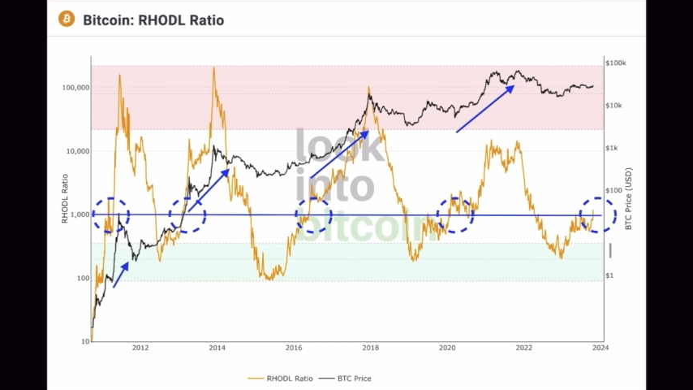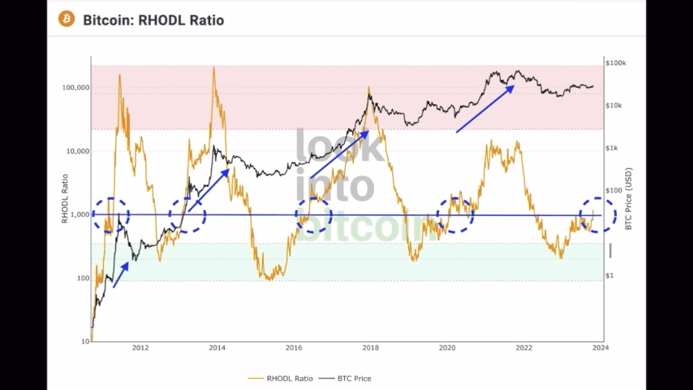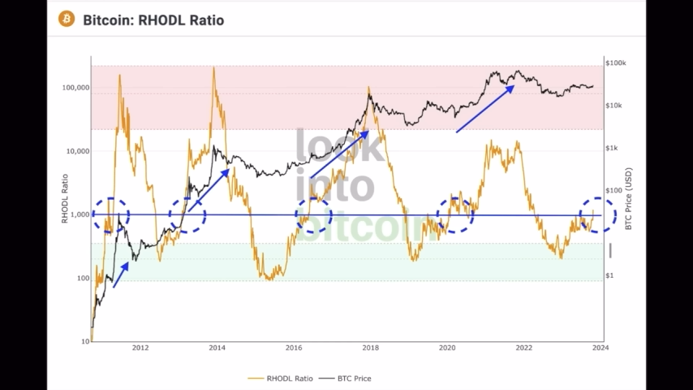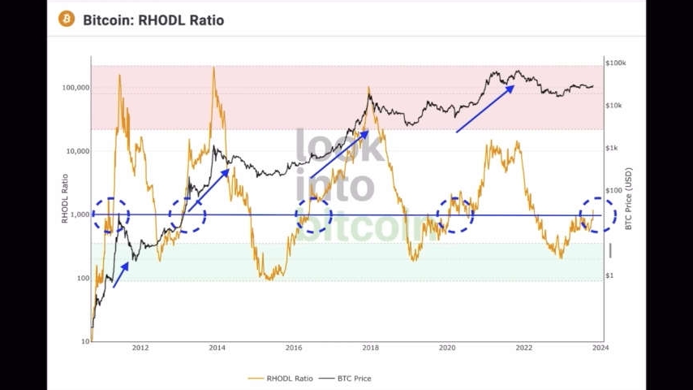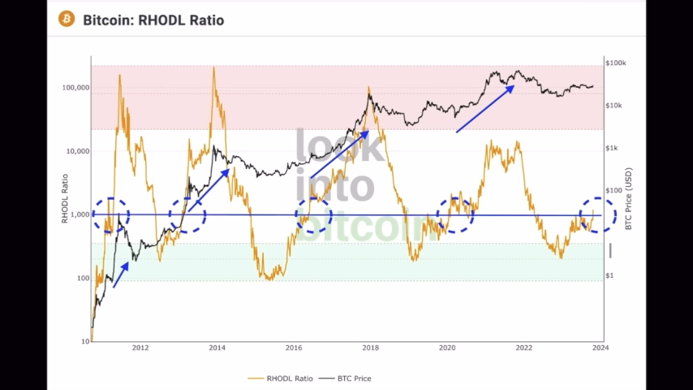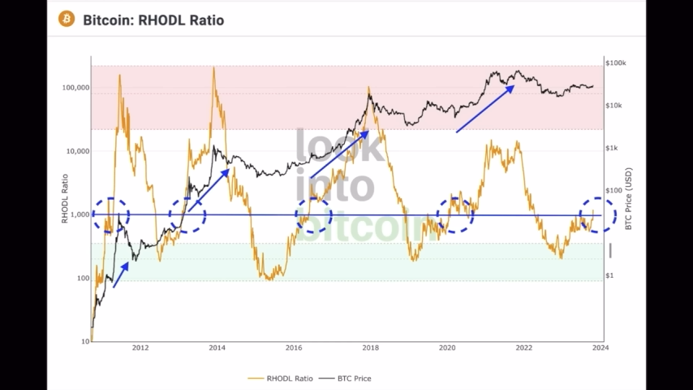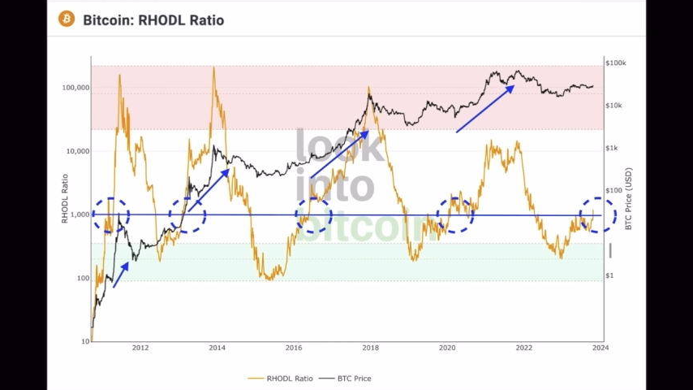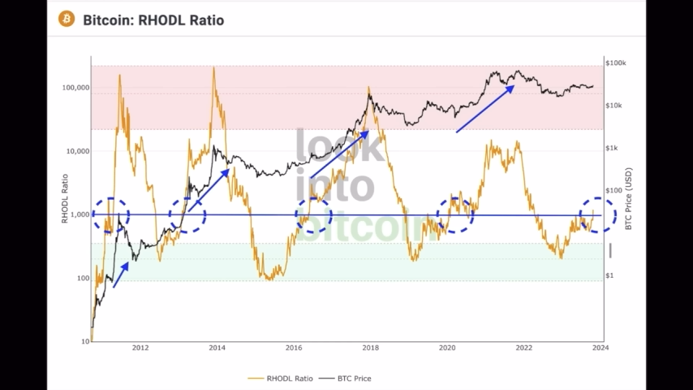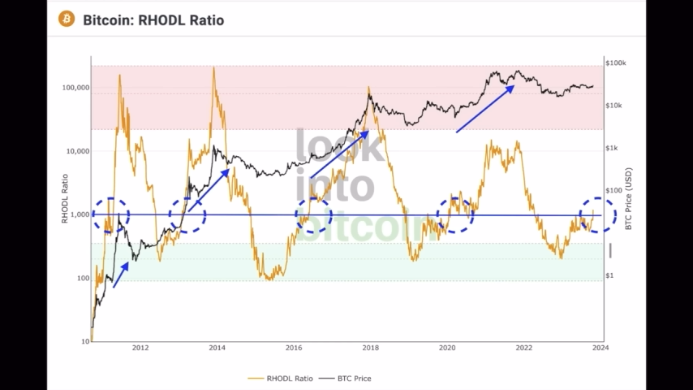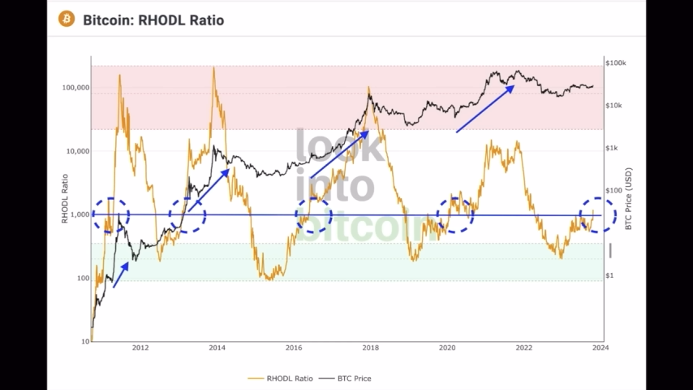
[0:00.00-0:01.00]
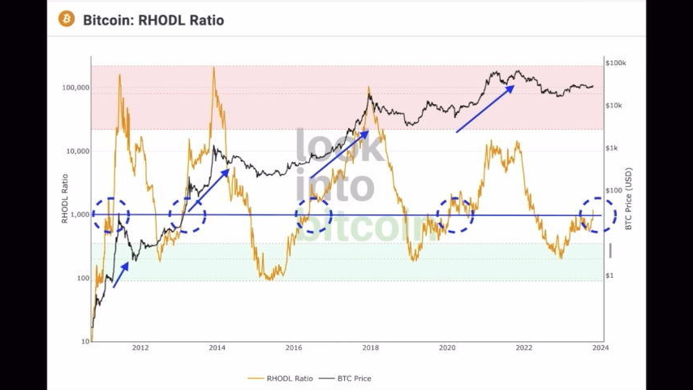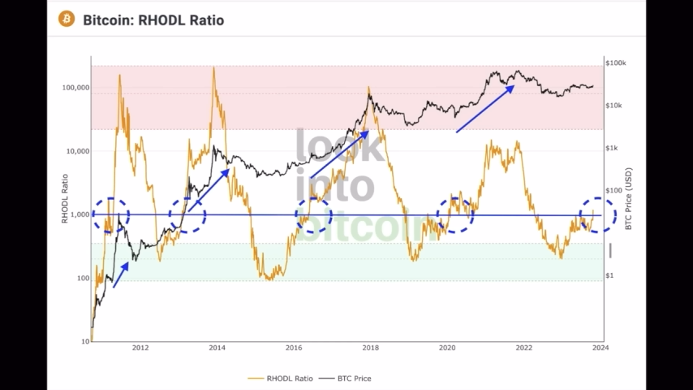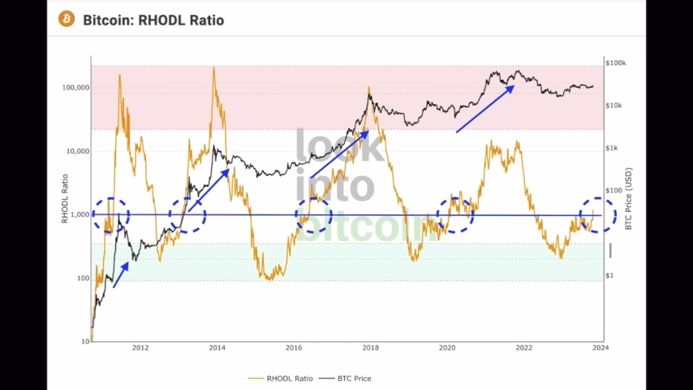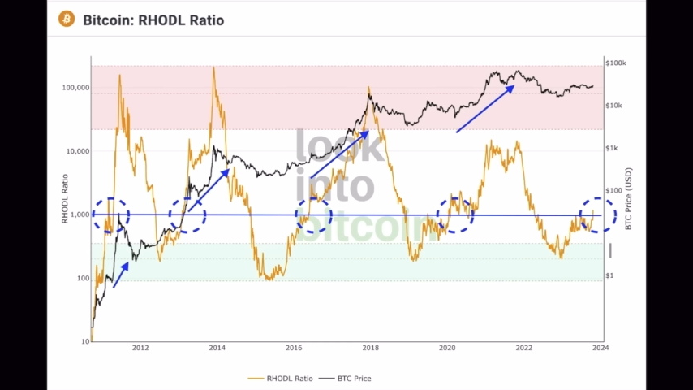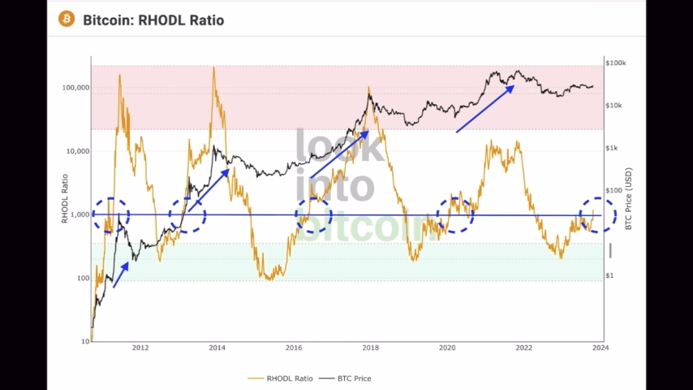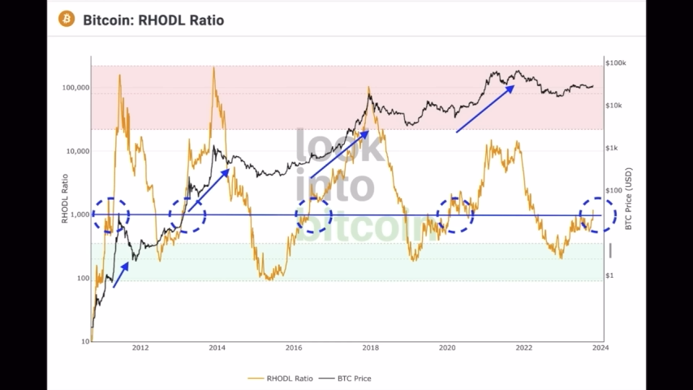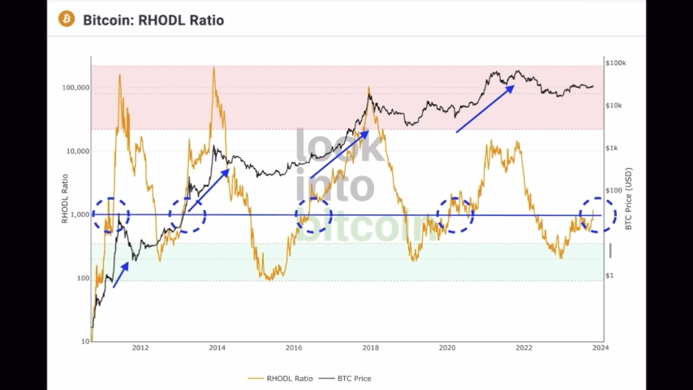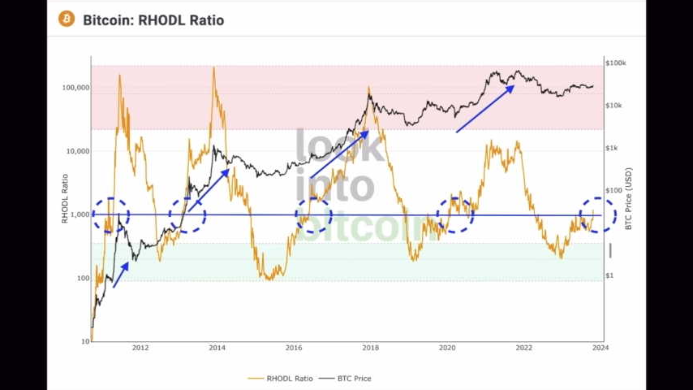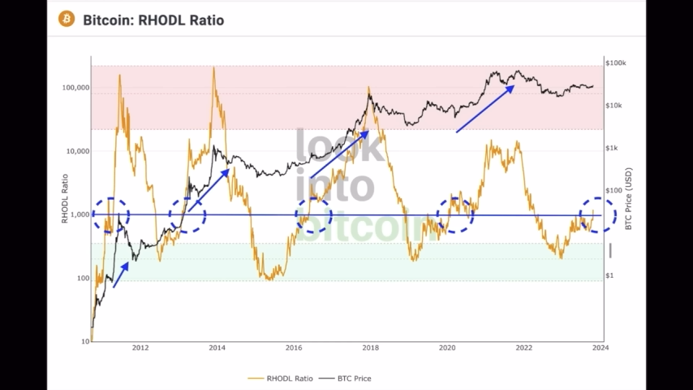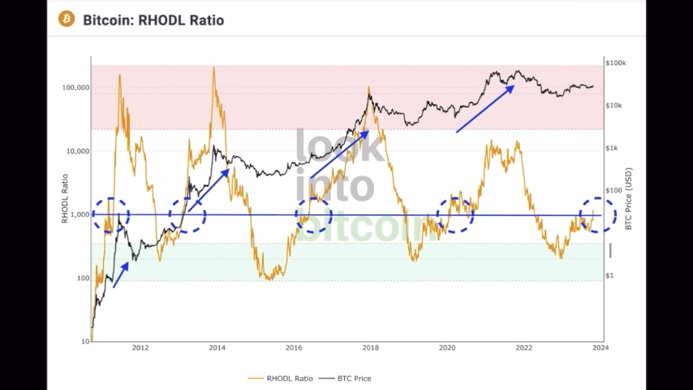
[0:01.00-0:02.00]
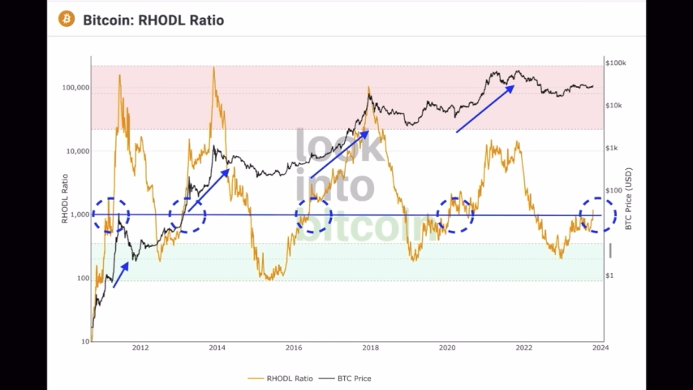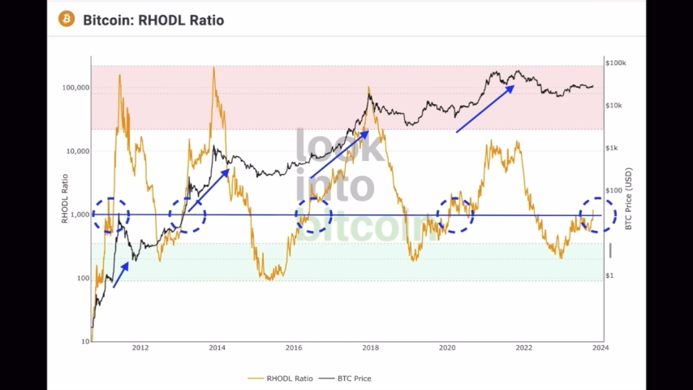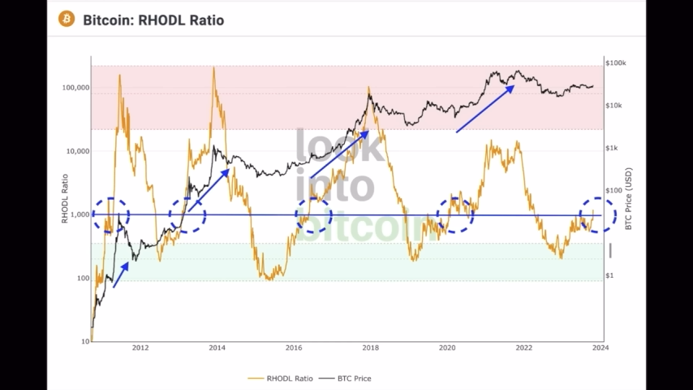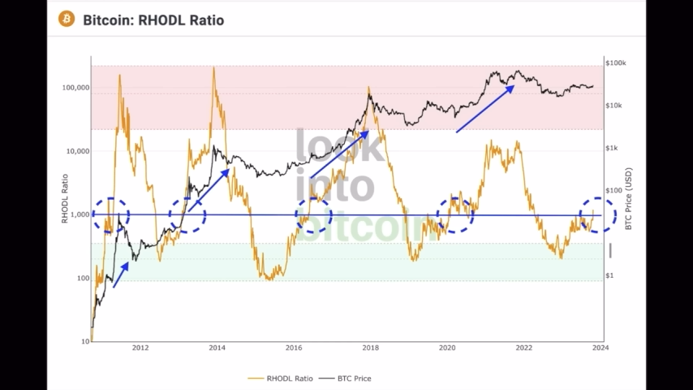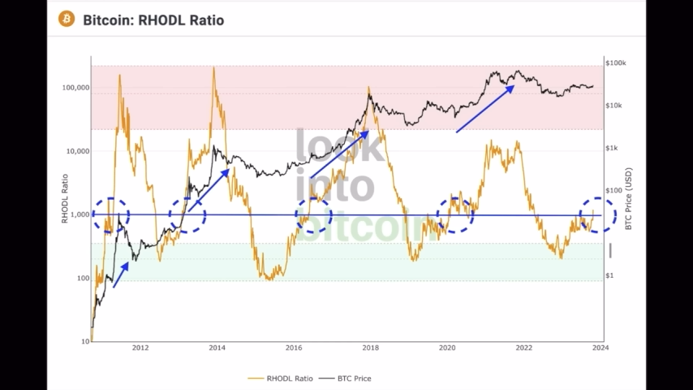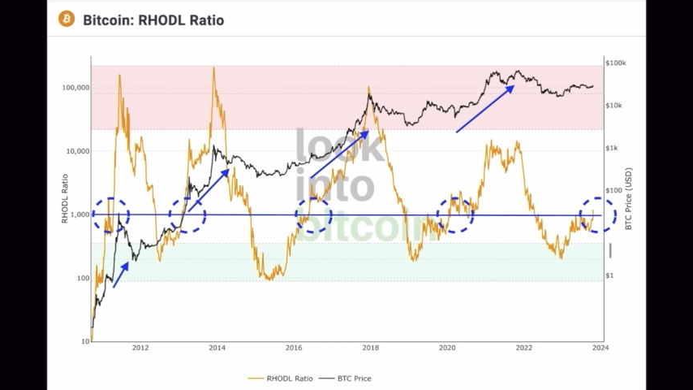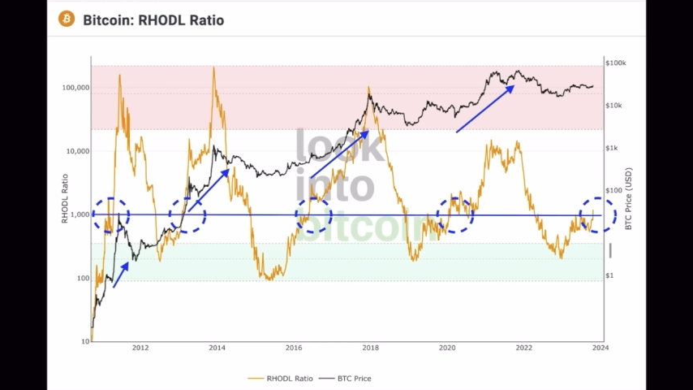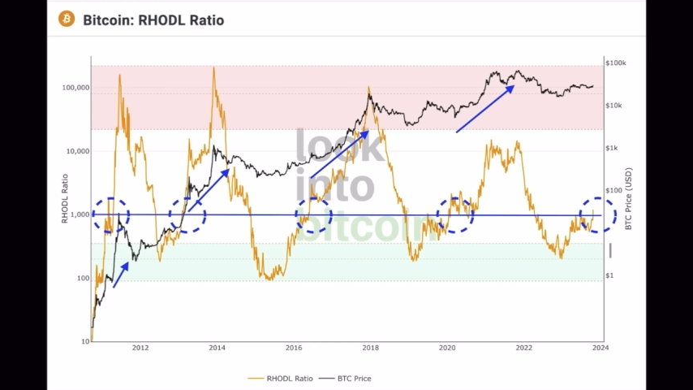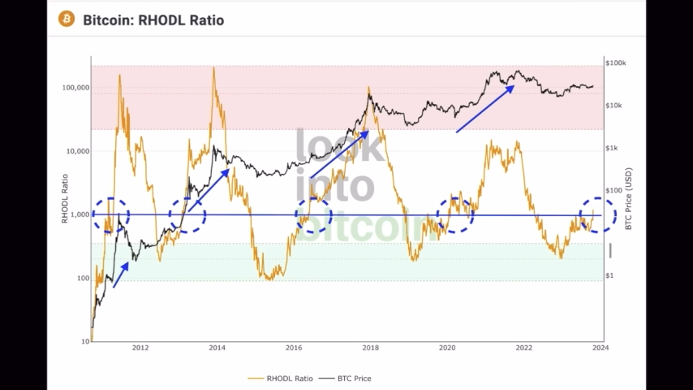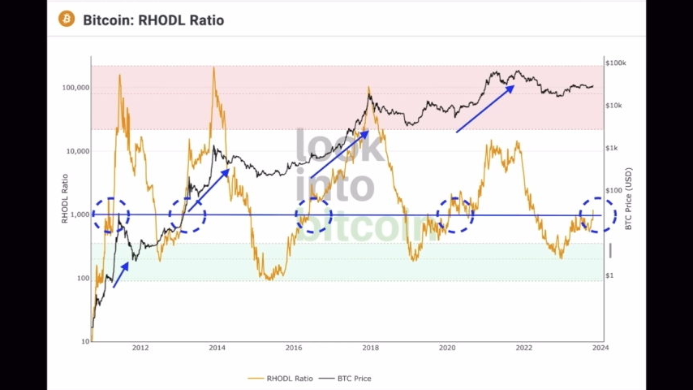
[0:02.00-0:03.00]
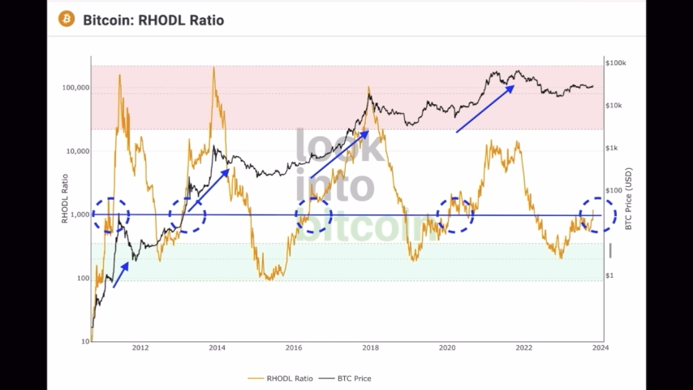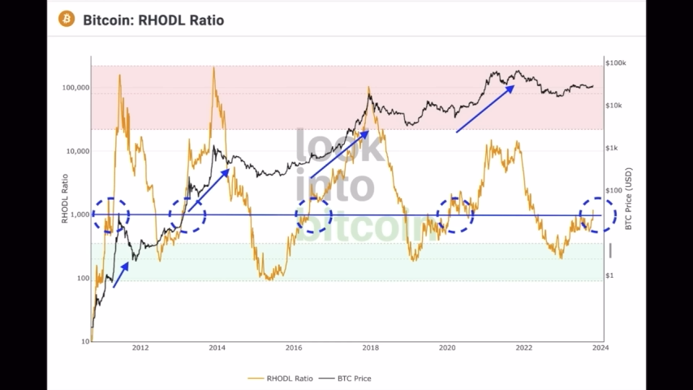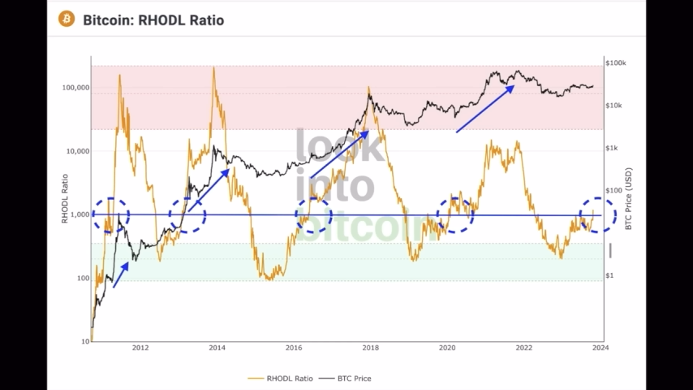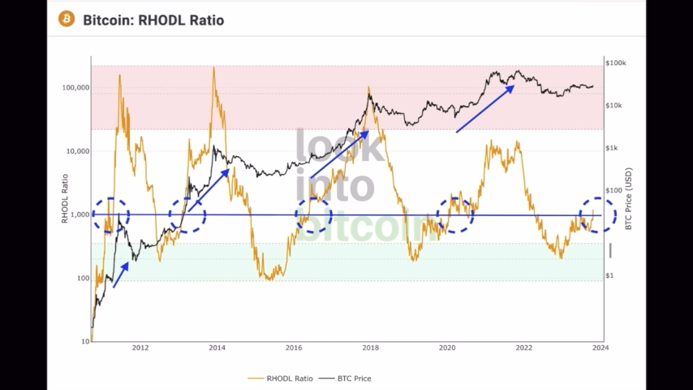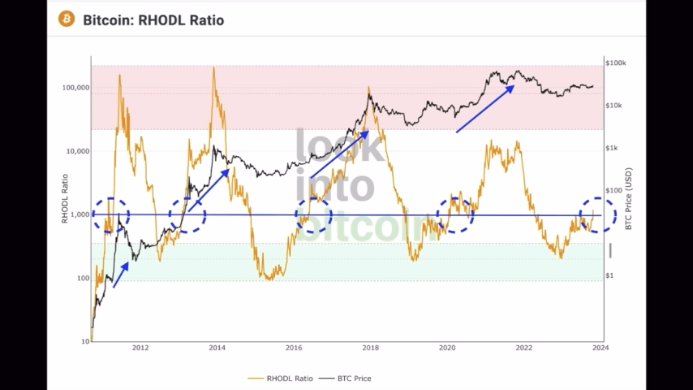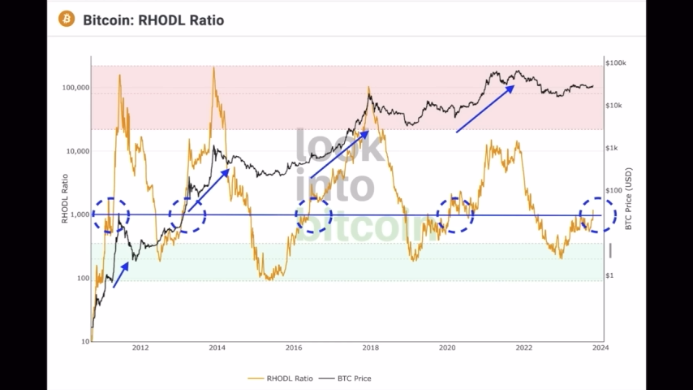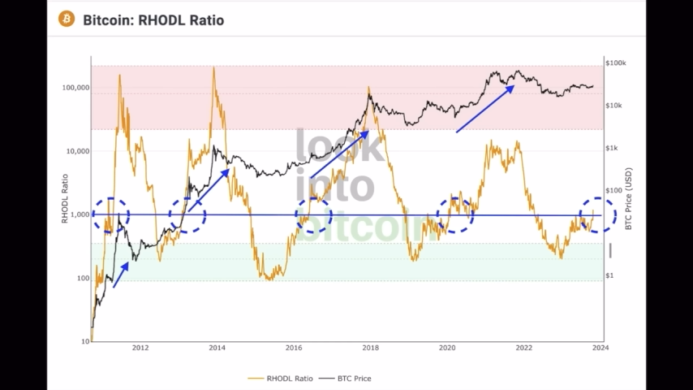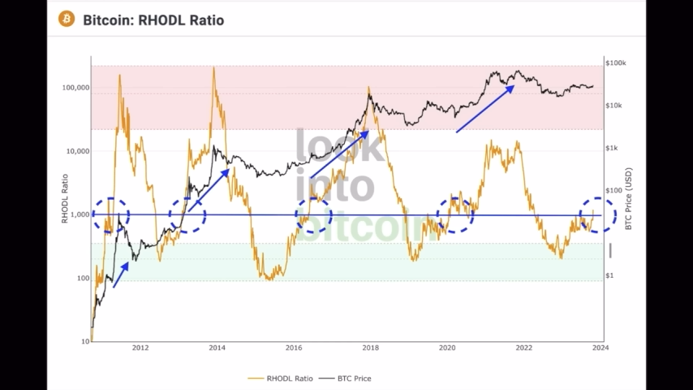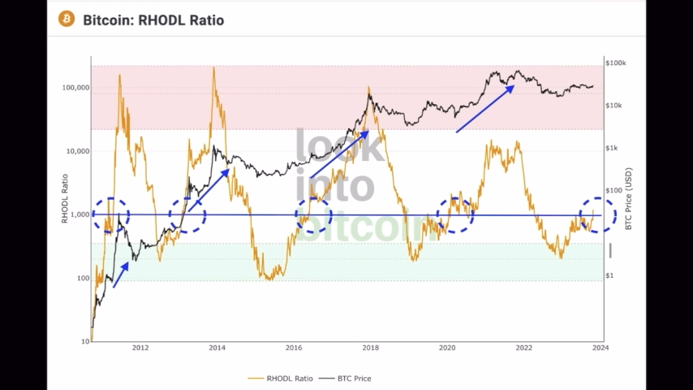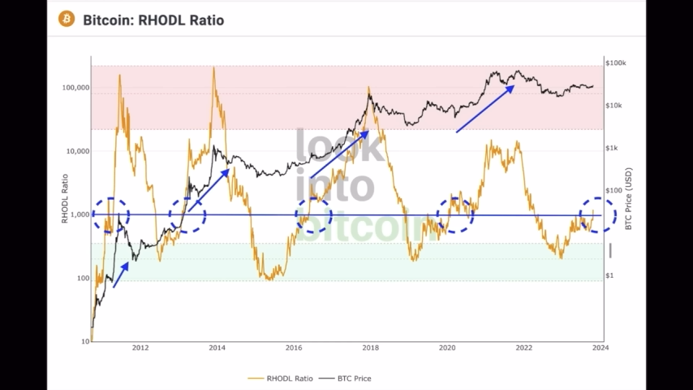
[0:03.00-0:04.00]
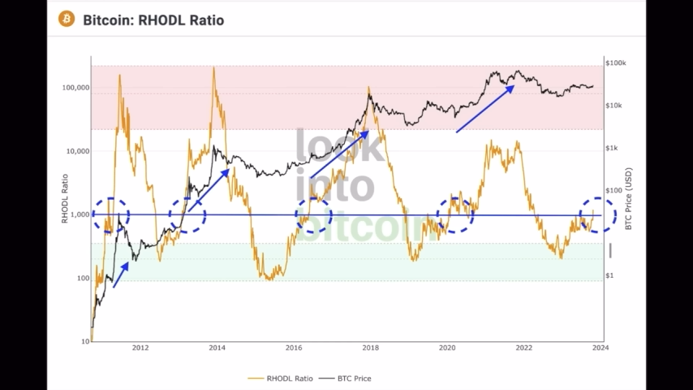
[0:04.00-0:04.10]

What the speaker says: [unreadable: no face in view]